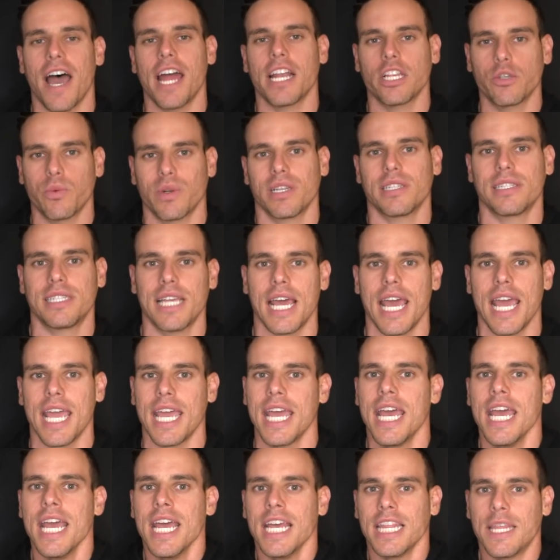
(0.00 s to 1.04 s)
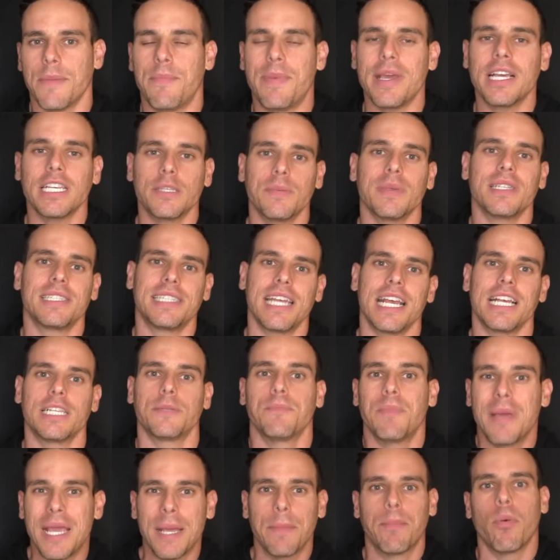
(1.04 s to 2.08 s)
I just wanna say the biggest mistakes
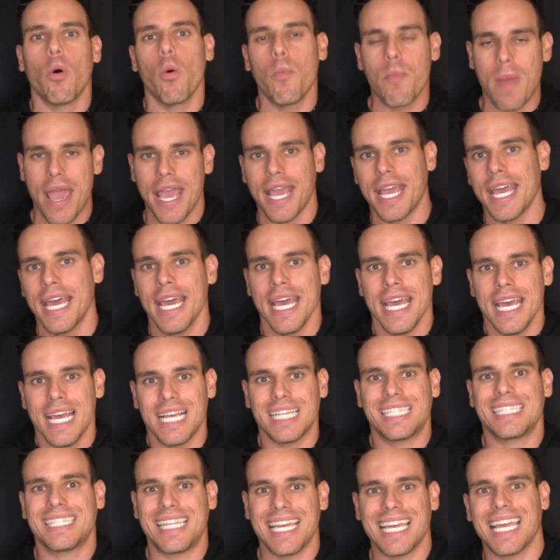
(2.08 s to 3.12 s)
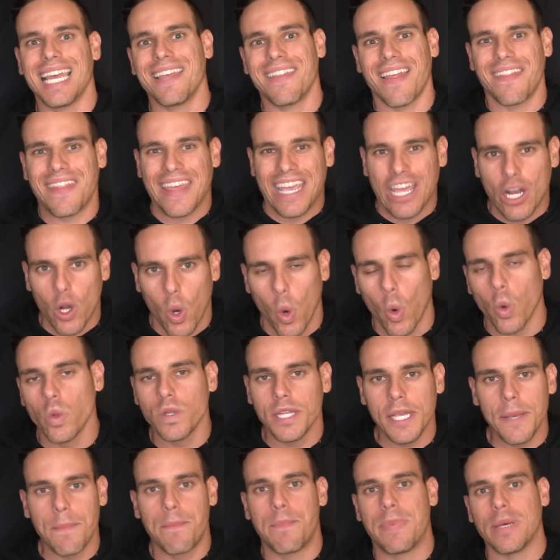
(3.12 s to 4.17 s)
people make is thinking that they can
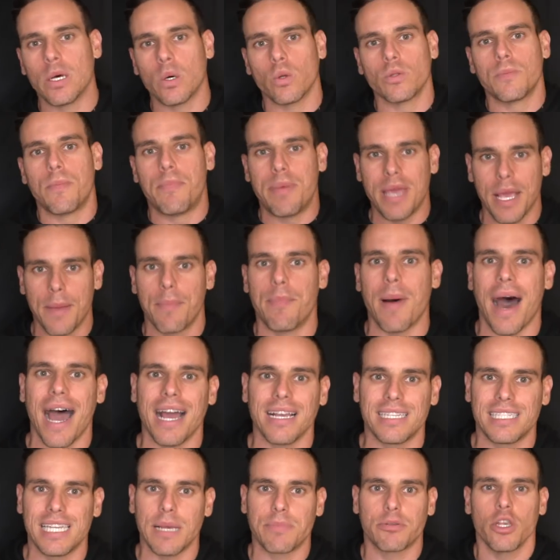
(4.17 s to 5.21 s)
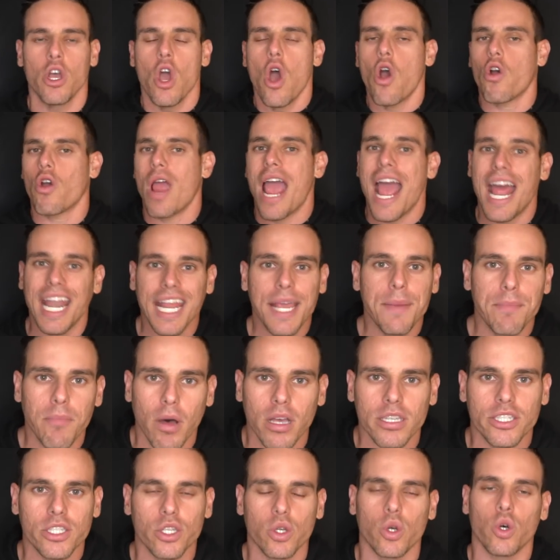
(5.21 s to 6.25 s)
only build big biceps or any
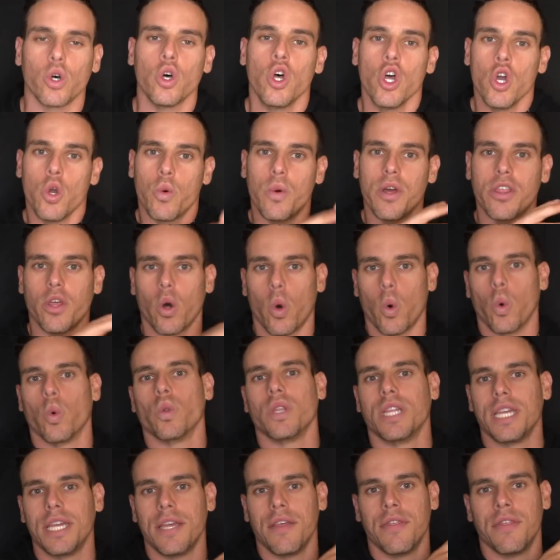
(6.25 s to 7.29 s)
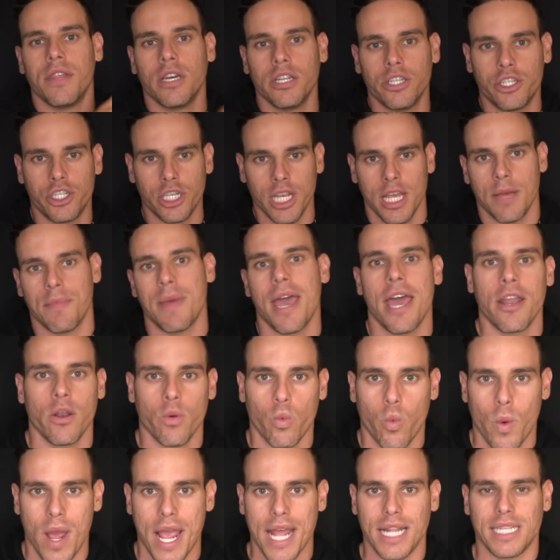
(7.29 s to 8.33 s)
muscle with only the gym
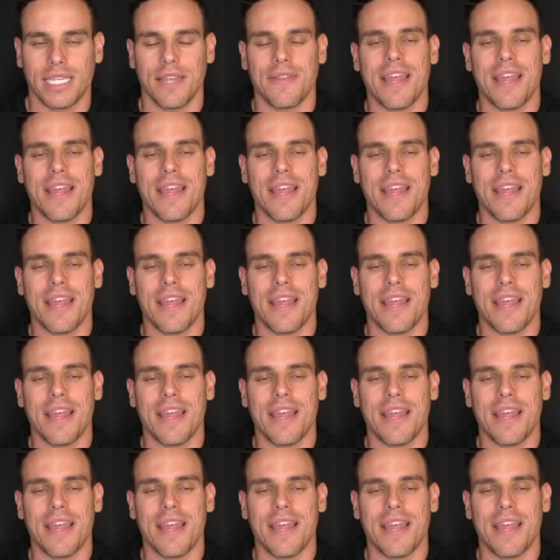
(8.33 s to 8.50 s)
and weights,